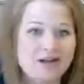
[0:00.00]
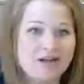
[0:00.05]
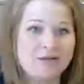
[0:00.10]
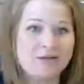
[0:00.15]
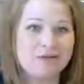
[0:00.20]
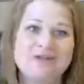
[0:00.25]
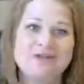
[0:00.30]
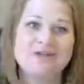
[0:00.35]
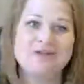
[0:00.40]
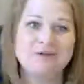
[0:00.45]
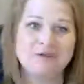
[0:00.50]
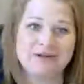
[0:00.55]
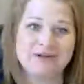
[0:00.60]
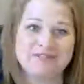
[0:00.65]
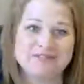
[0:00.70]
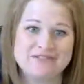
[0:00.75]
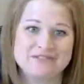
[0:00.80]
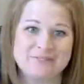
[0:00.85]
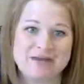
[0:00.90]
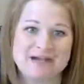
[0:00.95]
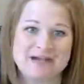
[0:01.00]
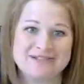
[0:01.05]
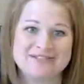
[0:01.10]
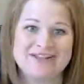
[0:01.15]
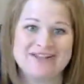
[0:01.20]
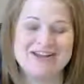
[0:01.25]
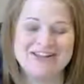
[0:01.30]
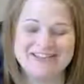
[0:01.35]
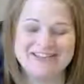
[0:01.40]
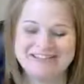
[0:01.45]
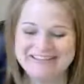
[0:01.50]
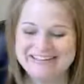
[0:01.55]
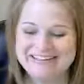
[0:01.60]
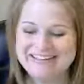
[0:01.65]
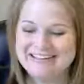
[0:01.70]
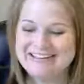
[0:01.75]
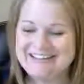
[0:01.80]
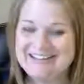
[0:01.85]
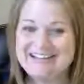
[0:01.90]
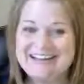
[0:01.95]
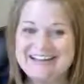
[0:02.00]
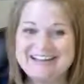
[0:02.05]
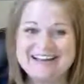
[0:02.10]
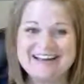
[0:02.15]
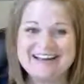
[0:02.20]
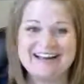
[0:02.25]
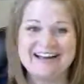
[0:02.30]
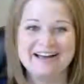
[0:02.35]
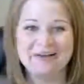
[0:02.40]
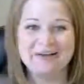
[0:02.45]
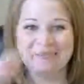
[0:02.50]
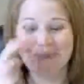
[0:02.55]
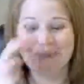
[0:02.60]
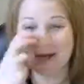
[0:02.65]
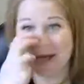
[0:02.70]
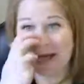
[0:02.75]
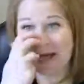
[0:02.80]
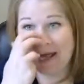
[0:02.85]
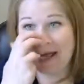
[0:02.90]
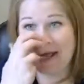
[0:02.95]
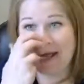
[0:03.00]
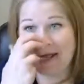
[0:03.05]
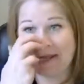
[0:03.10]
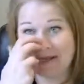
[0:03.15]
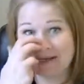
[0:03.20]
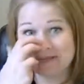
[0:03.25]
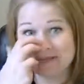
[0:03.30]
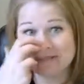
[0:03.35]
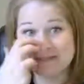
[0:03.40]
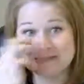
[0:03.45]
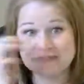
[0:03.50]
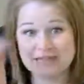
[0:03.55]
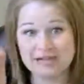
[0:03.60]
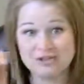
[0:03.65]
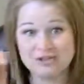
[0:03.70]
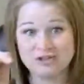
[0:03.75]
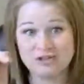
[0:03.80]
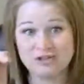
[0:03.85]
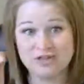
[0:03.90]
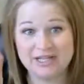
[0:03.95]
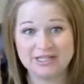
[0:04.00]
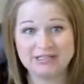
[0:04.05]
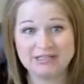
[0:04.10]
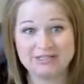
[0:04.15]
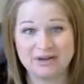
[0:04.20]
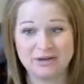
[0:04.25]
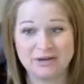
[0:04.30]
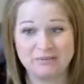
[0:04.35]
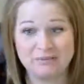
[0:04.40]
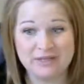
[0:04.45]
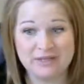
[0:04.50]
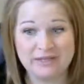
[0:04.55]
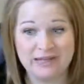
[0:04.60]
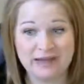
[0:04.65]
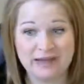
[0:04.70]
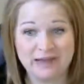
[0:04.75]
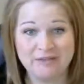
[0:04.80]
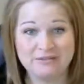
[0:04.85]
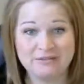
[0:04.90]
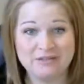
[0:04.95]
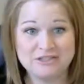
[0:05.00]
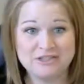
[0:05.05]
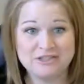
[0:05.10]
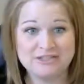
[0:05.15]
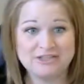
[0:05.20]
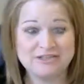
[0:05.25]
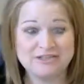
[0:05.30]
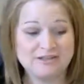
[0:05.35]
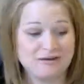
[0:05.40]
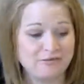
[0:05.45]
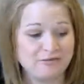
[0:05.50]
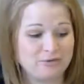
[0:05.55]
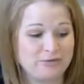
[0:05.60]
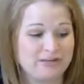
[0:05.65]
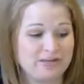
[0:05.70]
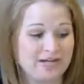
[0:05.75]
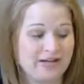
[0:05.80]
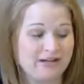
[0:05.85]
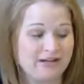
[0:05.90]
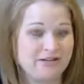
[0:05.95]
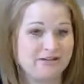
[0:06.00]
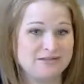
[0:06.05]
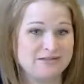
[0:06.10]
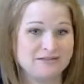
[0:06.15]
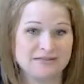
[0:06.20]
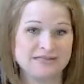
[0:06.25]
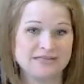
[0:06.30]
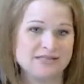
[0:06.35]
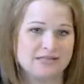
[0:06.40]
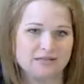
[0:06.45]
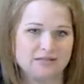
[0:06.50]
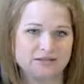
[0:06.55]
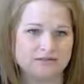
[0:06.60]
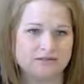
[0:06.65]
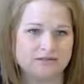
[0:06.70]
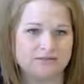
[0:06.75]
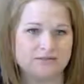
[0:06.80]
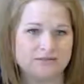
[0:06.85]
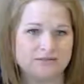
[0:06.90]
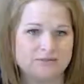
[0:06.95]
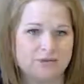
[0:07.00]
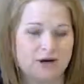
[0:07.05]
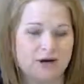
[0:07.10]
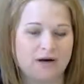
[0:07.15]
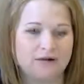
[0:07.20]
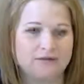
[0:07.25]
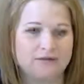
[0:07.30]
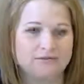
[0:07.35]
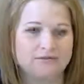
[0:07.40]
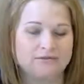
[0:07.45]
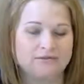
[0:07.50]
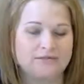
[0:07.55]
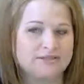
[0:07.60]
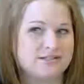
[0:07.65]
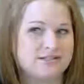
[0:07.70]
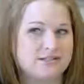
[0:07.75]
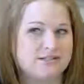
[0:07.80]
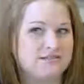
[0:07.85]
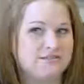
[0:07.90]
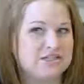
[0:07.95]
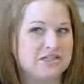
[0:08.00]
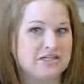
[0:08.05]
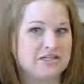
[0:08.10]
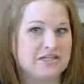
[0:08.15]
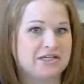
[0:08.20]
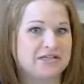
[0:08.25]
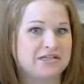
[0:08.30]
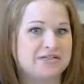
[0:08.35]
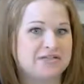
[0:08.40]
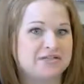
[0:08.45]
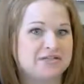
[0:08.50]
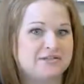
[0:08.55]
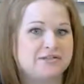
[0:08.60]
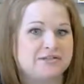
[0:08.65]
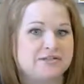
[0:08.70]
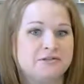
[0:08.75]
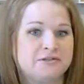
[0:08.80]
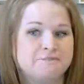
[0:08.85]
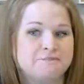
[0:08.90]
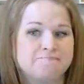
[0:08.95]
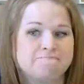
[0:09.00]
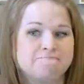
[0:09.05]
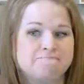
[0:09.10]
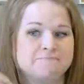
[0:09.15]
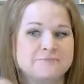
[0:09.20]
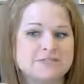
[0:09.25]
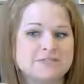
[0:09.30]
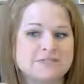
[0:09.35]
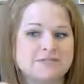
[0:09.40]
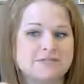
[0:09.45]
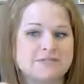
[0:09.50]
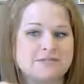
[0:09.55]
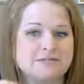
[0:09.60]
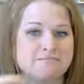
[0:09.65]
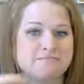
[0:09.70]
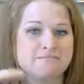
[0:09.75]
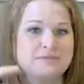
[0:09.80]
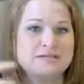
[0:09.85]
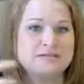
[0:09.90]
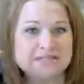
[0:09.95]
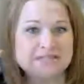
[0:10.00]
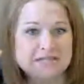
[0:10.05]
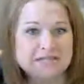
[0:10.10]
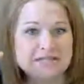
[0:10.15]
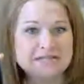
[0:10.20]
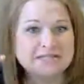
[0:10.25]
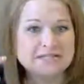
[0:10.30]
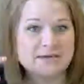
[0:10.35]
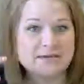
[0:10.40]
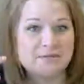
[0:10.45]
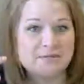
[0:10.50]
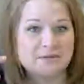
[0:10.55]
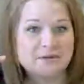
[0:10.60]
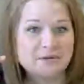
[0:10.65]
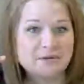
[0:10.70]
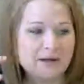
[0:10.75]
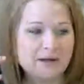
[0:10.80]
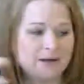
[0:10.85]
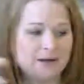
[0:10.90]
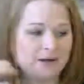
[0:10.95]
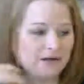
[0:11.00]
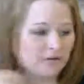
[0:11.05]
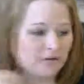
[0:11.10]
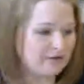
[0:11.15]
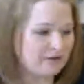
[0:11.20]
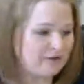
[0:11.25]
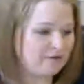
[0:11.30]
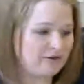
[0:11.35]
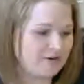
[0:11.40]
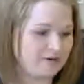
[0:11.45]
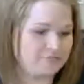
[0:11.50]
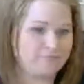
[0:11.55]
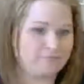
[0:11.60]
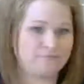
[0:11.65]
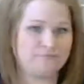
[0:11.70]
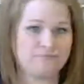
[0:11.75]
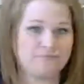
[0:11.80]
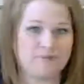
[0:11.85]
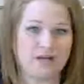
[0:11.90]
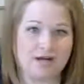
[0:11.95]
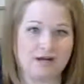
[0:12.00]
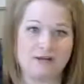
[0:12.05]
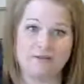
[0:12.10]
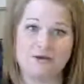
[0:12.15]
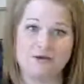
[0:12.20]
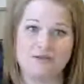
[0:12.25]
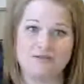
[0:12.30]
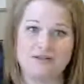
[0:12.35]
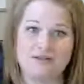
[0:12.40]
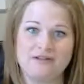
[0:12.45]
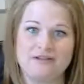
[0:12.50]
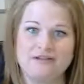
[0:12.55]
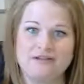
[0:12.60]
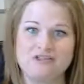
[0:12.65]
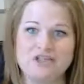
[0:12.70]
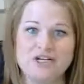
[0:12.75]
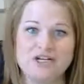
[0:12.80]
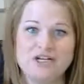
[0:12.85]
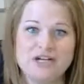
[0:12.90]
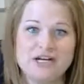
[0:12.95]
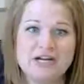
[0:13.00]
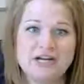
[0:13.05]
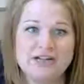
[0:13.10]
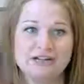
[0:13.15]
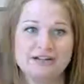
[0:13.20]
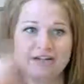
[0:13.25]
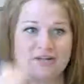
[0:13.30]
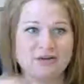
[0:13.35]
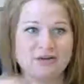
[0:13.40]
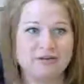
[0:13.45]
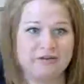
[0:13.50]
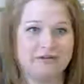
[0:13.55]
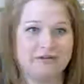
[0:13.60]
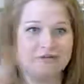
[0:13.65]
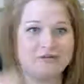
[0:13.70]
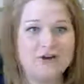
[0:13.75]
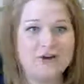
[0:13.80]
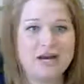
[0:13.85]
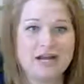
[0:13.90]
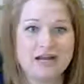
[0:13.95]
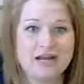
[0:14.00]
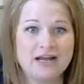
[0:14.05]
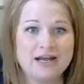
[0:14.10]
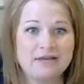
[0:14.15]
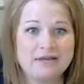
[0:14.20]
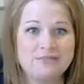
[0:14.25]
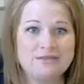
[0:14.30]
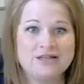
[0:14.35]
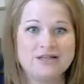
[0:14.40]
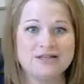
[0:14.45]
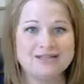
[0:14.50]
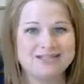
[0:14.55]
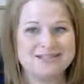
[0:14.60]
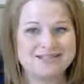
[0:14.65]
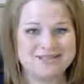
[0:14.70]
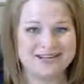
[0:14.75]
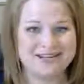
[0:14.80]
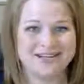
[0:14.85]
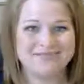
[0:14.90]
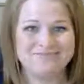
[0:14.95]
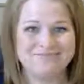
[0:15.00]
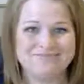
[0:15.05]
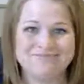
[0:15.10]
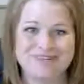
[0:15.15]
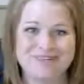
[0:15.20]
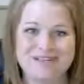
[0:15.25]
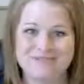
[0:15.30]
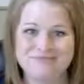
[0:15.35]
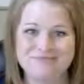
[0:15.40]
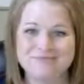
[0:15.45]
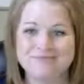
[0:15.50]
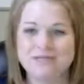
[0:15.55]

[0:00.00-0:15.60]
I'm a little bit of a spaz. I scheduled this on Be Live, which is the software that I use, but I scheduled it for tomorrow instead of today. So mixing things up a little bit and going live here. And I won't have that little agenda and the cute little frame, but that's okay, right?